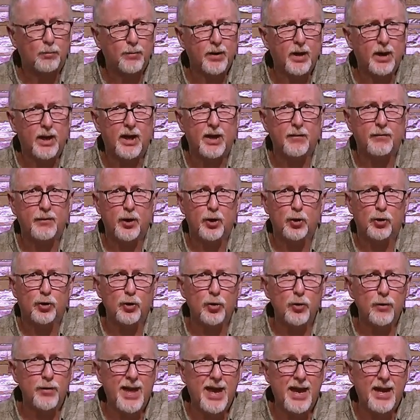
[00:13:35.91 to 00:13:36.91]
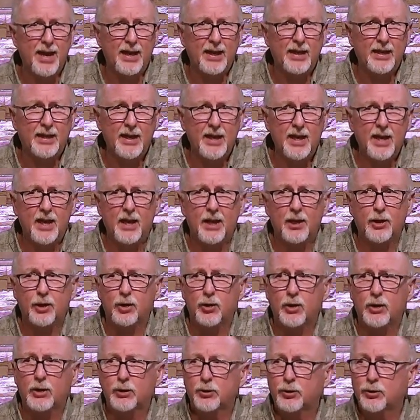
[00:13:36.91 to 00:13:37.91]
And if you do that again,
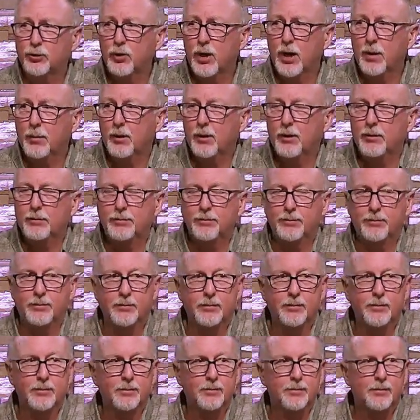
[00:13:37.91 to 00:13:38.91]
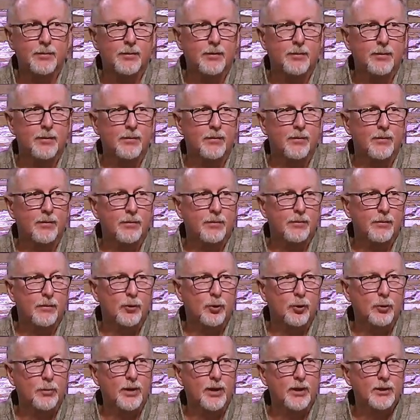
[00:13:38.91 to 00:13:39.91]
you're in trouble.
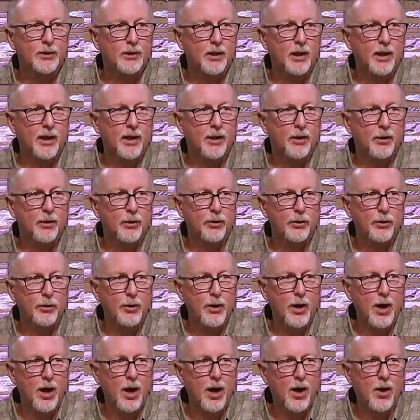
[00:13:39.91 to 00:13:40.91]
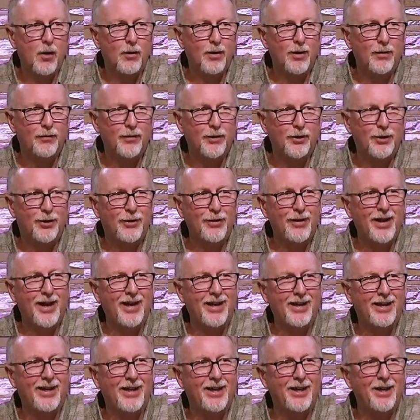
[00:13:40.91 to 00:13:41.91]
Two minutes later, no. And if you do that
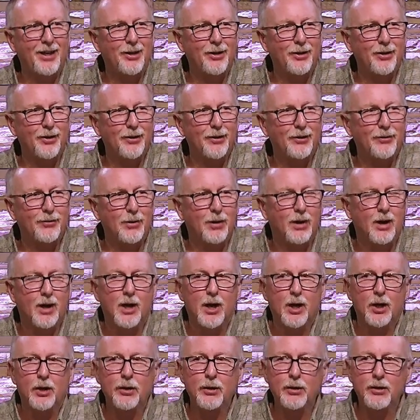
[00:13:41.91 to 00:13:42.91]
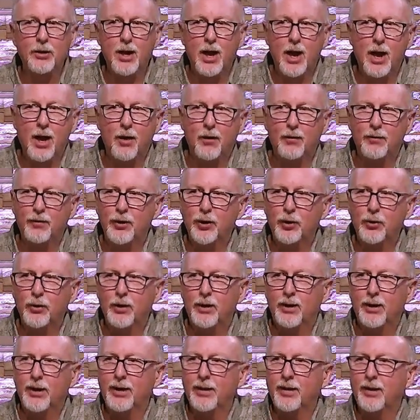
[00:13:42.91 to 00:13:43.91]
again, and you're in trouble. No, if you do it,
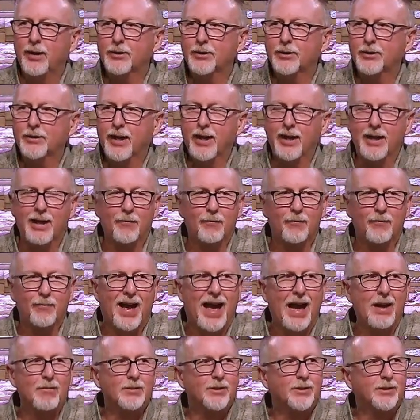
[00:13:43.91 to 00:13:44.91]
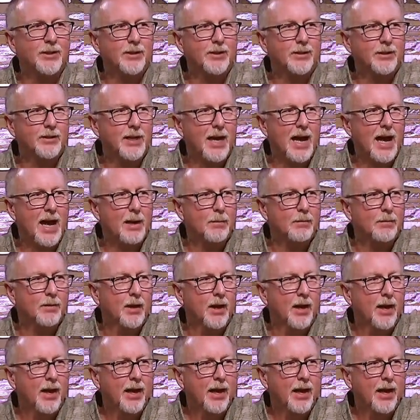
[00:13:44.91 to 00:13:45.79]
and they'll say it like five or six times.